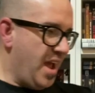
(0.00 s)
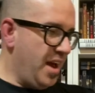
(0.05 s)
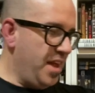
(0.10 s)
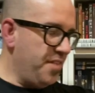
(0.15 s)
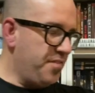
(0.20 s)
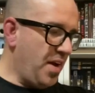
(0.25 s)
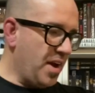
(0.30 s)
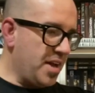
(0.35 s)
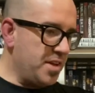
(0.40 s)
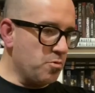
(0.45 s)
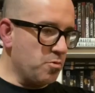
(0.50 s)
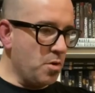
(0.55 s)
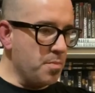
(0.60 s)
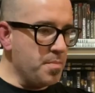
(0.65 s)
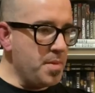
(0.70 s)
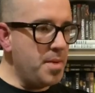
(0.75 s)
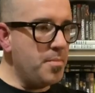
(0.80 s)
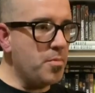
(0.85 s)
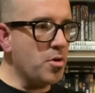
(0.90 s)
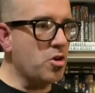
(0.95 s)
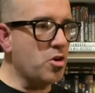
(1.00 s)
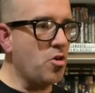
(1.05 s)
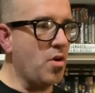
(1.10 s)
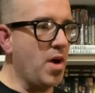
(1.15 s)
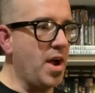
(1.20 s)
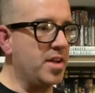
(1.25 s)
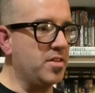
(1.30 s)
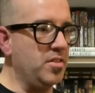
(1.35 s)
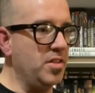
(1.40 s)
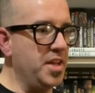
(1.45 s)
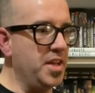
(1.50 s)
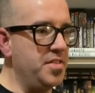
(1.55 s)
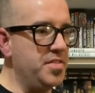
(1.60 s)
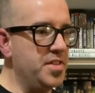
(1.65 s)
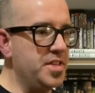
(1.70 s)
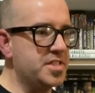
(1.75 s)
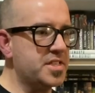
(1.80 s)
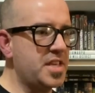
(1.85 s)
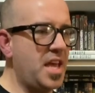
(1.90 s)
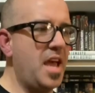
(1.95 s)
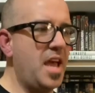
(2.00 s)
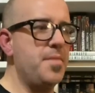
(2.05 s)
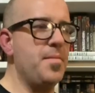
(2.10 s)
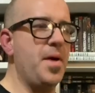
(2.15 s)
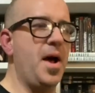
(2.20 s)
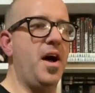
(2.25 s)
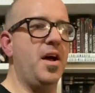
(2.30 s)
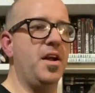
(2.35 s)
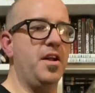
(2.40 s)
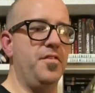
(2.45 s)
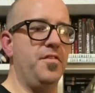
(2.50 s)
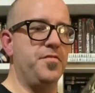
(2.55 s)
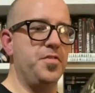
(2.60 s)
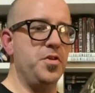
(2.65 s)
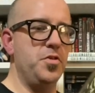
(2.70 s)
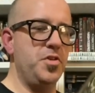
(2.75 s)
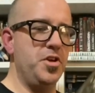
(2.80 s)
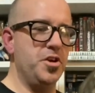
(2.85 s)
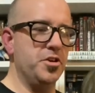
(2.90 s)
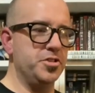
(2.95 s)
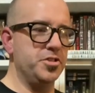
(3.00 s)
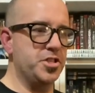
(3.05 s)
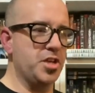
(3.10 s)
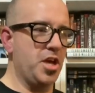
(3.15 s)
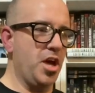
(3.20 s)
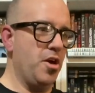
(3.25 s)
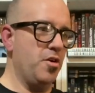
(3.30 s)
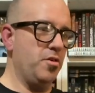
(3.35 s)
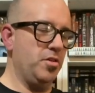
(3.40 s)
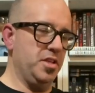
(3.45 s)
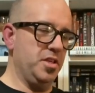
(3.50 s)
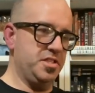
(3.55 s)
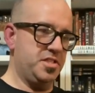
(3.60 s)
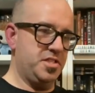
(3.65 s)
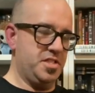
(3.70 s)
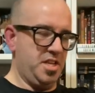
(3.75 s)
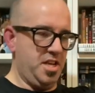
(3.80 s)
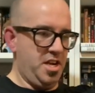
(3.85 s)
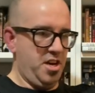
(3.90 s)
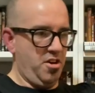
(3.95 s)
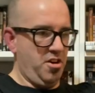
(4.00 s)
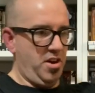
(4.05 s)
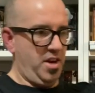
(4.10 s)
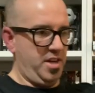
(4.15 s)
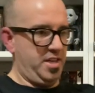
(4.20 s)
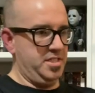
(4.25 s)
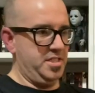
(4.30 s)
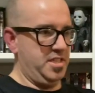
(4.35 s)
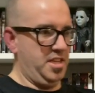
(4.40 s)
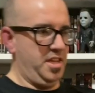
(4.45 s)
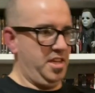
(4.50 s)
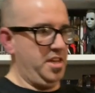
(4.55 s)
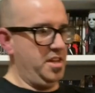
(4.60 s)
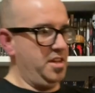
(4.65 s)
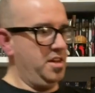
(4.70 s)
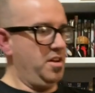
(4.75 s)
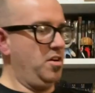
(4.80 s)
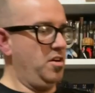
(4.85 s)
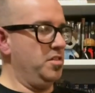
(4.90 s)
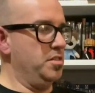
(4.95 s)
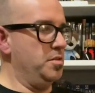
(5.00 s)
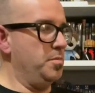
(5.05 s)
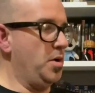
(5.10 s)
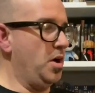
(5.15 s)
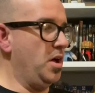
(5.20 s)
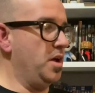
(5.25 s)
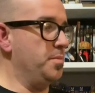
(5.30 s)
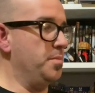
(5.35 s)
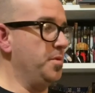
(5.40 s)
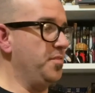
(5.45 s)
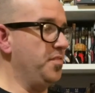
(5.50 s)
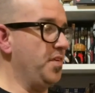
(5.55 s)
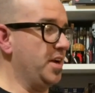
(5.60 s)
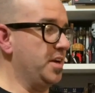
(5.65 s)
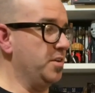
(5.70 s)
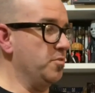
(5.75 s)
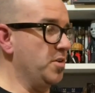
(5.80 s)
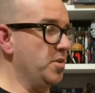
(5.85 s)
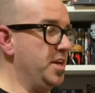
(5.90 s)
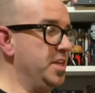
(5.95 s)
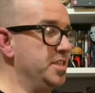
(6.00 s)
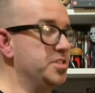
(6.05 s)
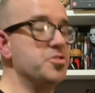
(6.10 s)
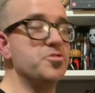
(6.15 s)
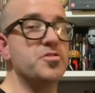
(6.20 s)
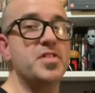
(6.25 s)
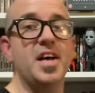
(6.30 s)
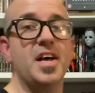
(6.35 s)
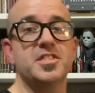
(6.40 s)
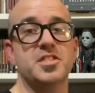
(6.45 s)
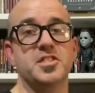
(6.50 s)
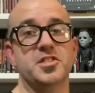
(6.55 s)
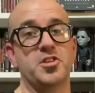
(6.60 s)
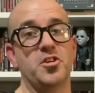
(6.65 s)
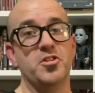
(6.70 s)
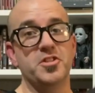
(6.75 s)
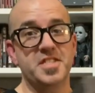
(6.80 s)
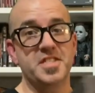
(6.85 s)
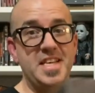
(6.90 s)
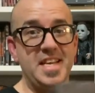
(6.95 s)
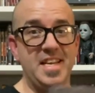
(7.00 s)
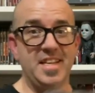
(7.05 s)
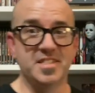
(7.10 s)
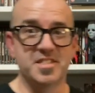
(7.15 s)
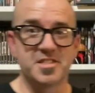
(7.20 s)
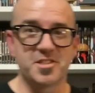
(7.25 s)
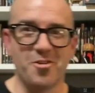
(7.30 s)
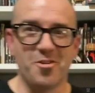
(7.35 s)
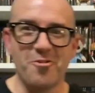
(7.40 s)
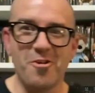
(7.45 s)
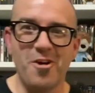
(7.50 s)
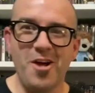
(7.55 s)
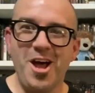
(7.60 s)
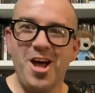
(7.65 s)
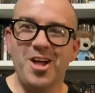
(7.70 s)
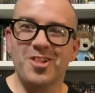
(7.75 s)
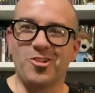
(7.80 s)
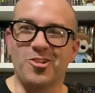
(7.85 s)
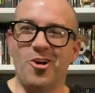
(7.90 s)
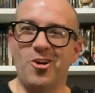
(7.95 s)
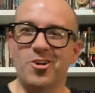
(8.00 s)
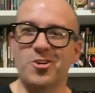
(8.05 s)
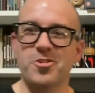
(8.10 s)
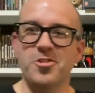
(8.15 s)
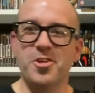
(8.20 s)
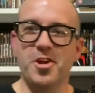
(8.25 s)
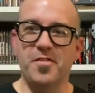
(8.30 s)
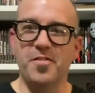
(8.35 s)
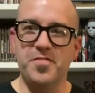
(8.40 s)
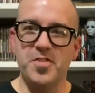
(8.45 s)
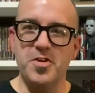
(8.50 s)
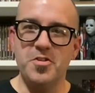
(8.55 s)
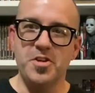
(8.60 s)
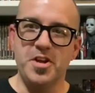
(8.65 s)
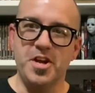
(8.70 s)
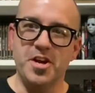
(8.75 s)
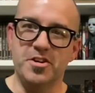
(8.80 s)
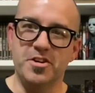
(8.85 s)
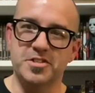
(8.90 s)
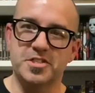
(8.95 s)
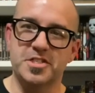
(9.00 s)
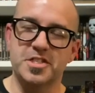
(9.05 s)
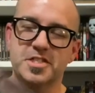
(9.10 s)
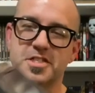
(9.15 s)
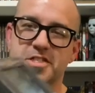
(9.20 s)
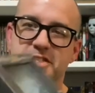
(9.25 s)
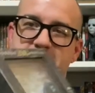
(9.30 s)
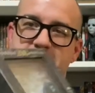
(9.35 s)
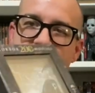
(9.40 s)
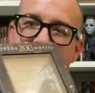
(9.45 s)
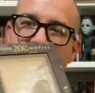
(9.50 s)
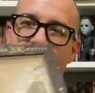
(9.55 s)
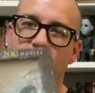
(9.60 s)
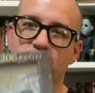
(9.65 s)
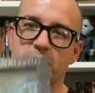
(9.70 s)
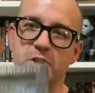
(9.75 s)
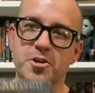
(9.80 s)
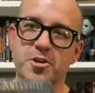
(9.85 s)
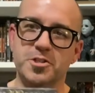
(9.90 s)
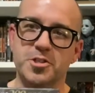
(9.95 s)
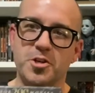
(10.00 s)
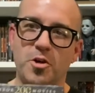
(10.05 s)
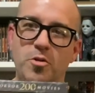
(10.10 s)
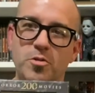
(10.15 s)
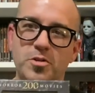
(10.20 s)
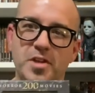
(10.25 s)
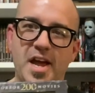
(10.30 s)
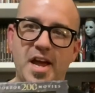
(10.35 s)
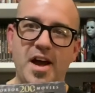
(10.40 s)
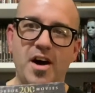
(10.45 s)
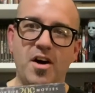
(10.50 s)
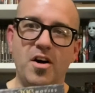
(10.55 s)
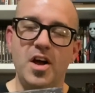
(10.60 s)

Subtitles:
if I can remember correctly, this came out a few years ago. Let's see here, I can tell you on the bottom if I can read it. 2013, so longer than a few years. This is several years old now,